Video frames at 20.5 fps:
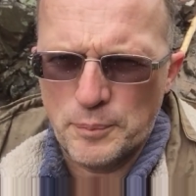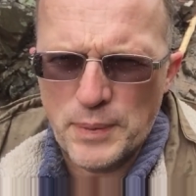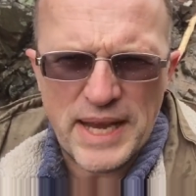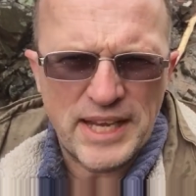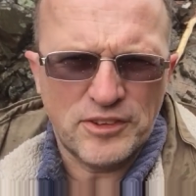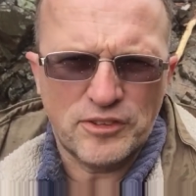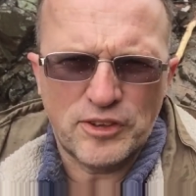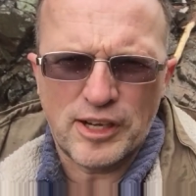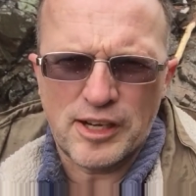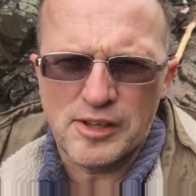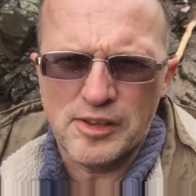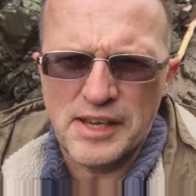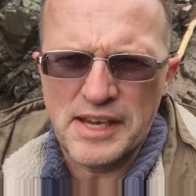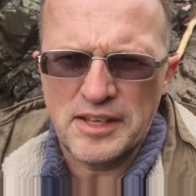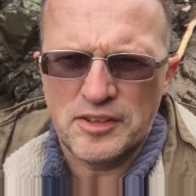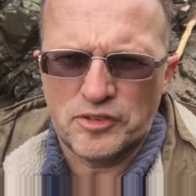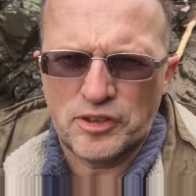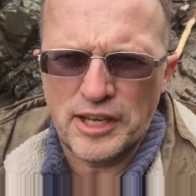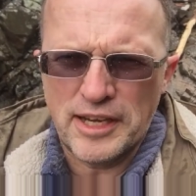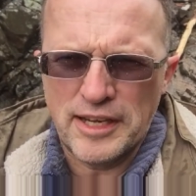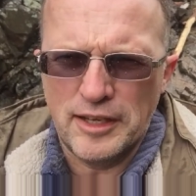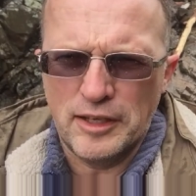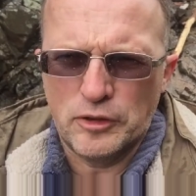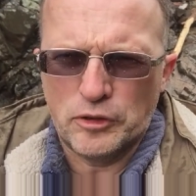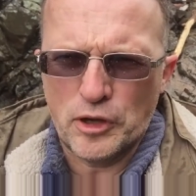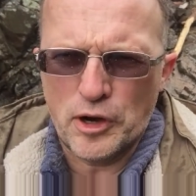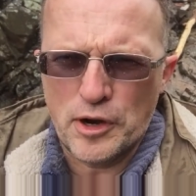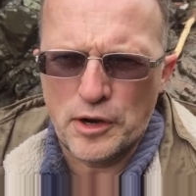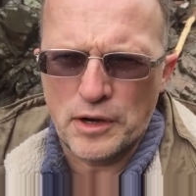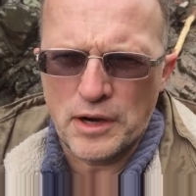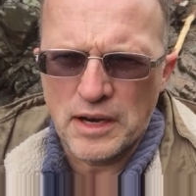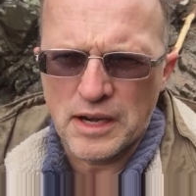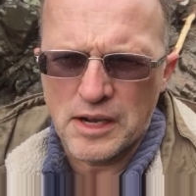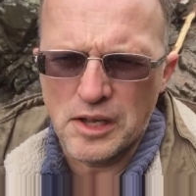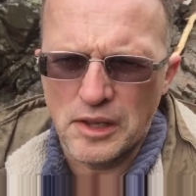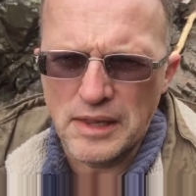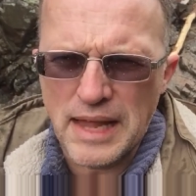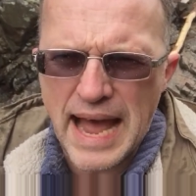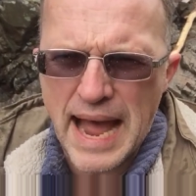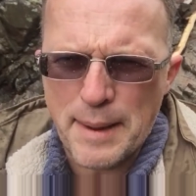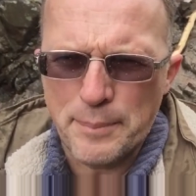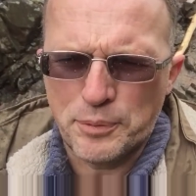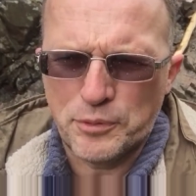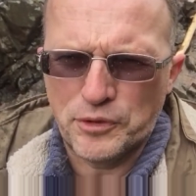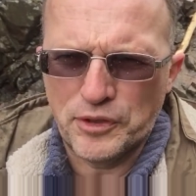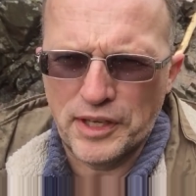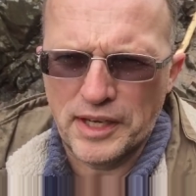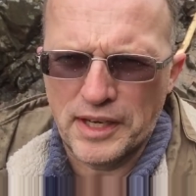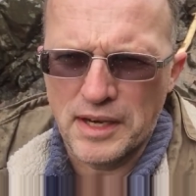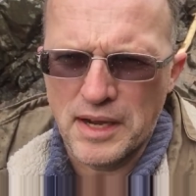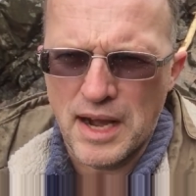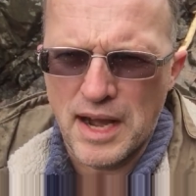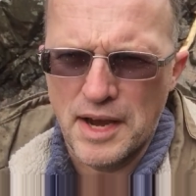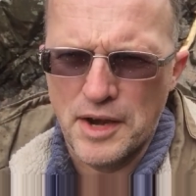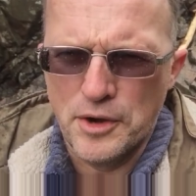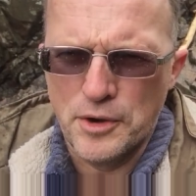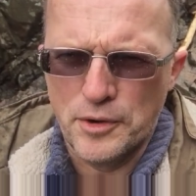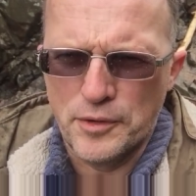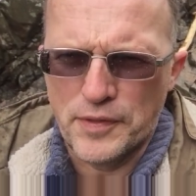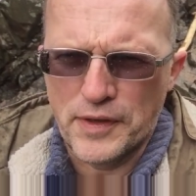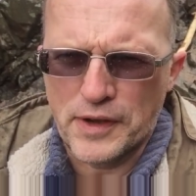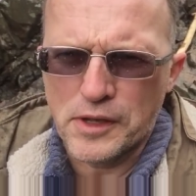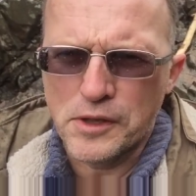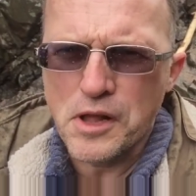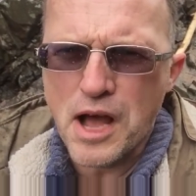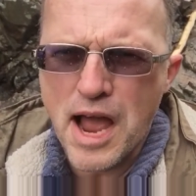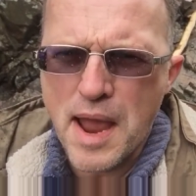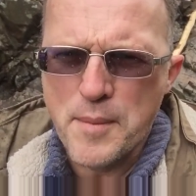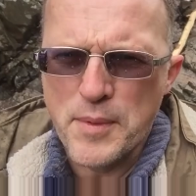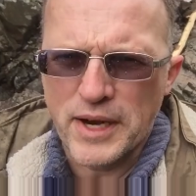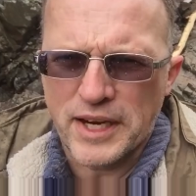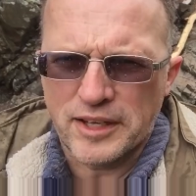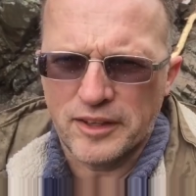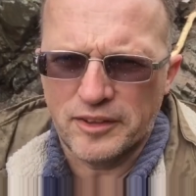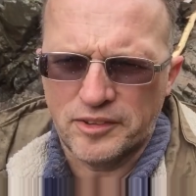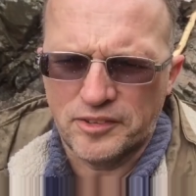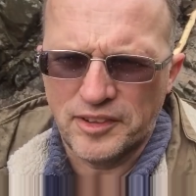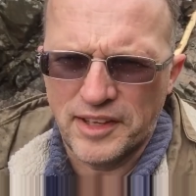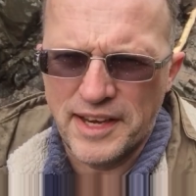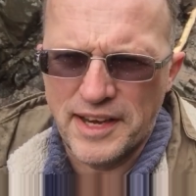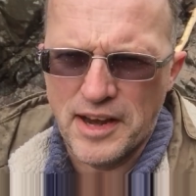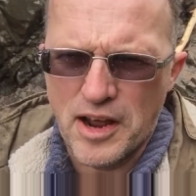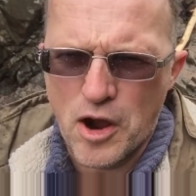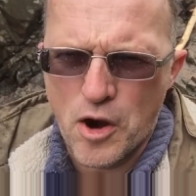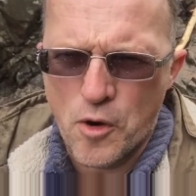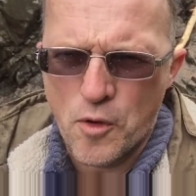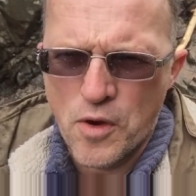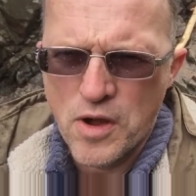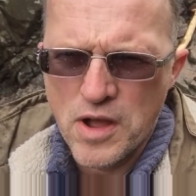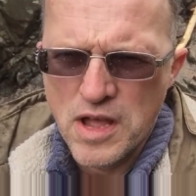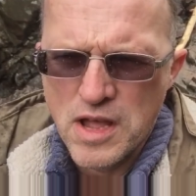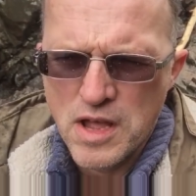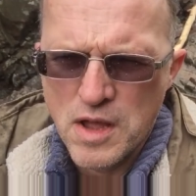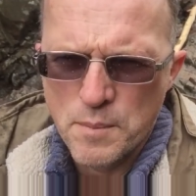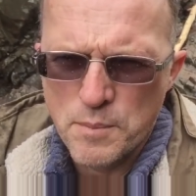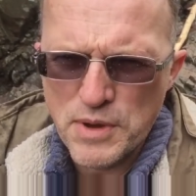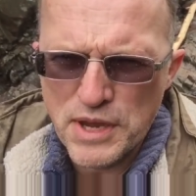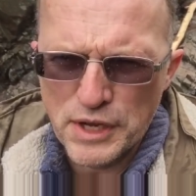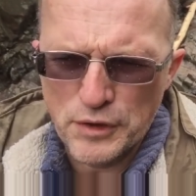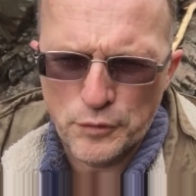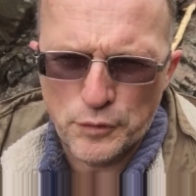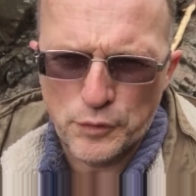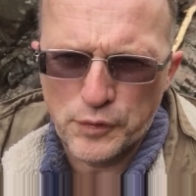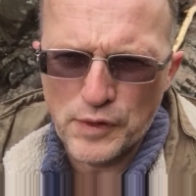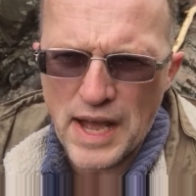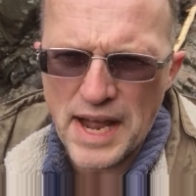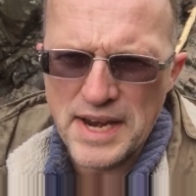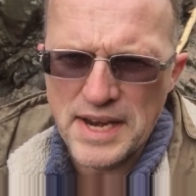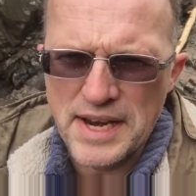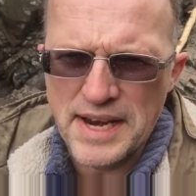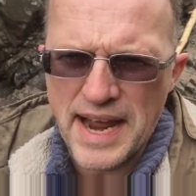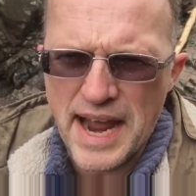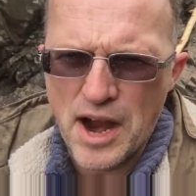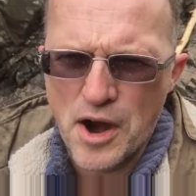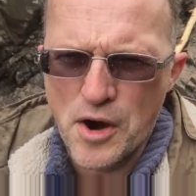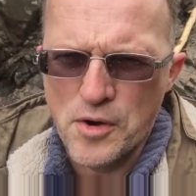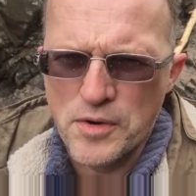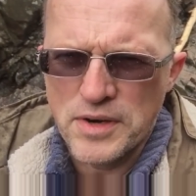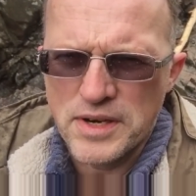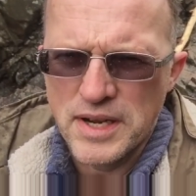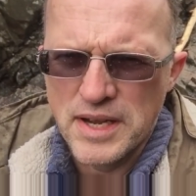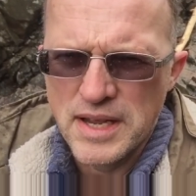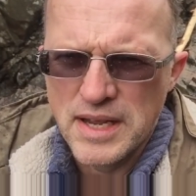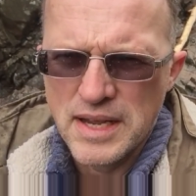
basically cities are collapsing under the climate casino, being flooded out,